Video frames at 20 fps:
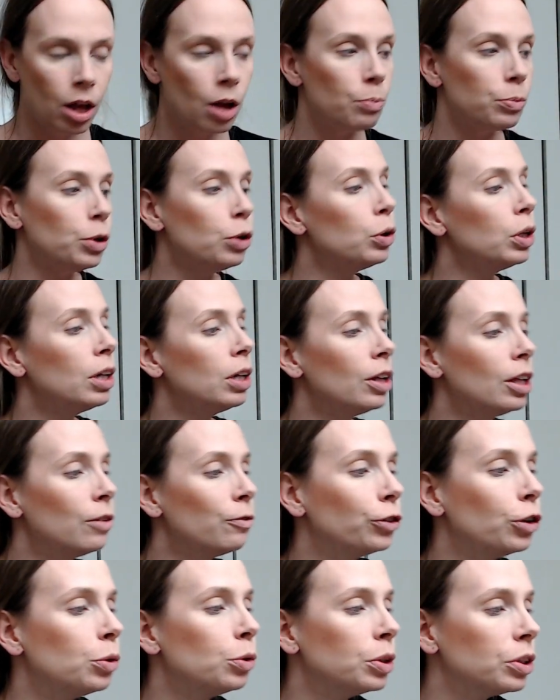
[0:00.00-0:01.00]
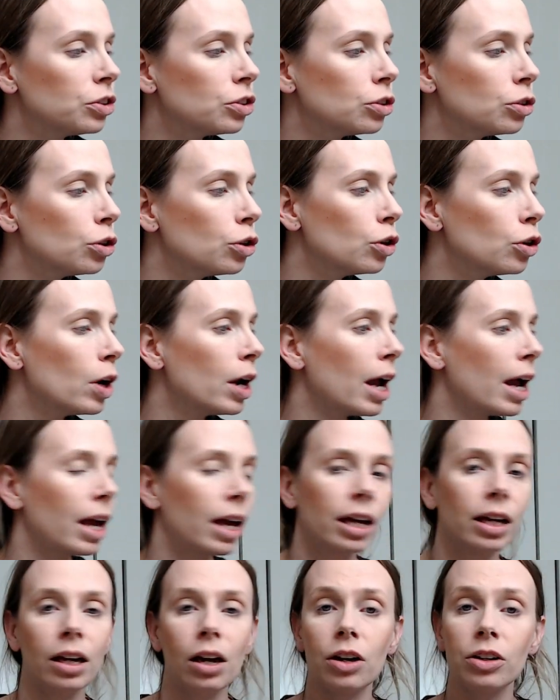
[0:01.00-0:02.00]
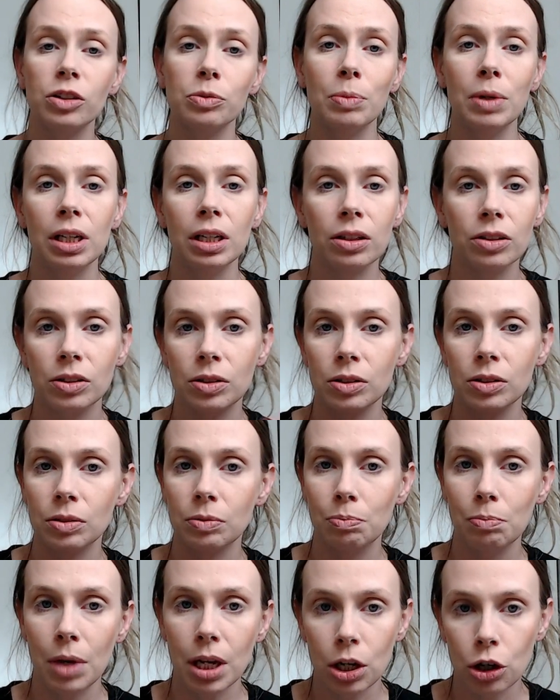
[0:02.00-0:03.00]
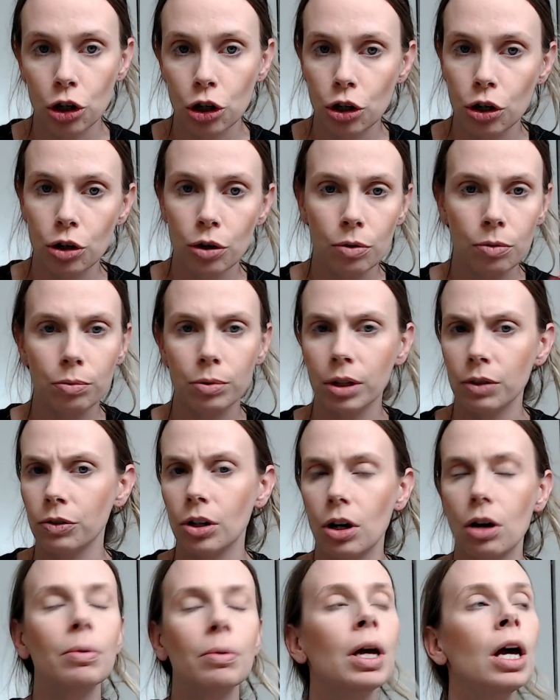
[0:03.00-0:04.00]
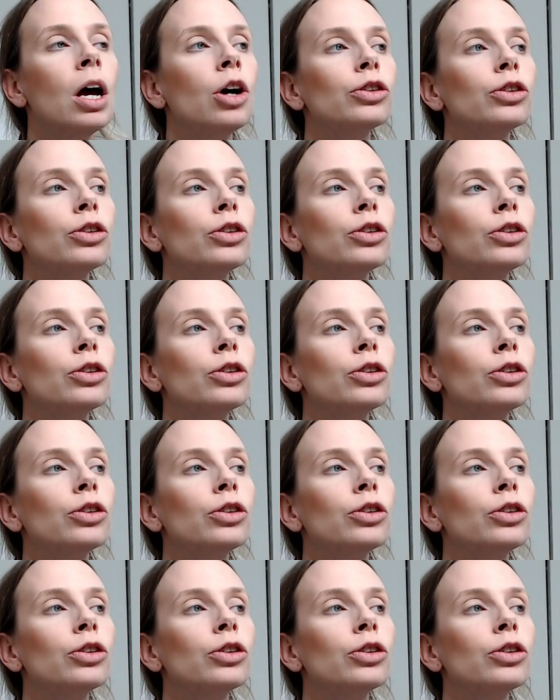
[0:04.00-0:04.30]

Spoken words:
beauty influencer and cosmetics maker, whatever you call.